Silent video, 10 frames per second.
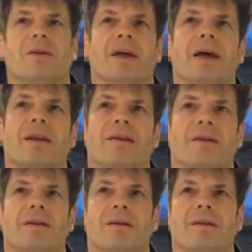
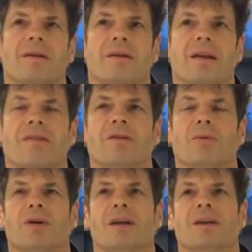then
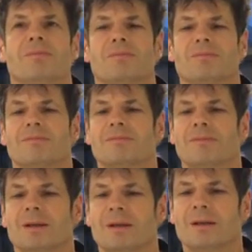everybody
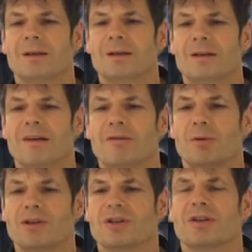
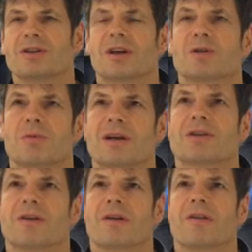everybody's under such
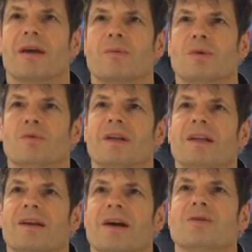pressure that they will
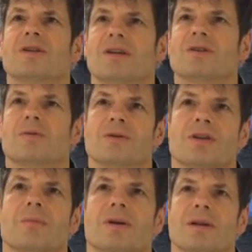really notice when
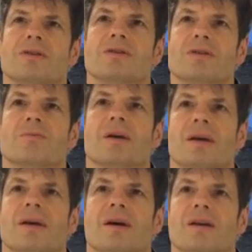somebody is just
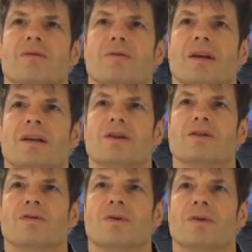being kind of really
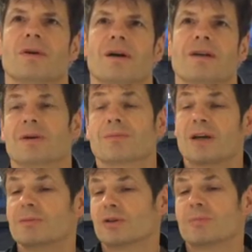useful. And
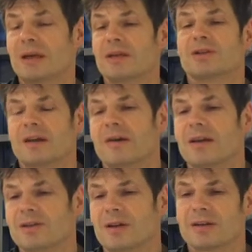sometimes on pitch, you know,
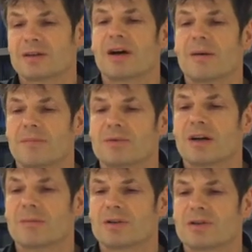it's like time
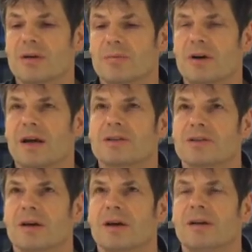time is so
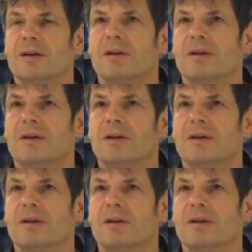pressed that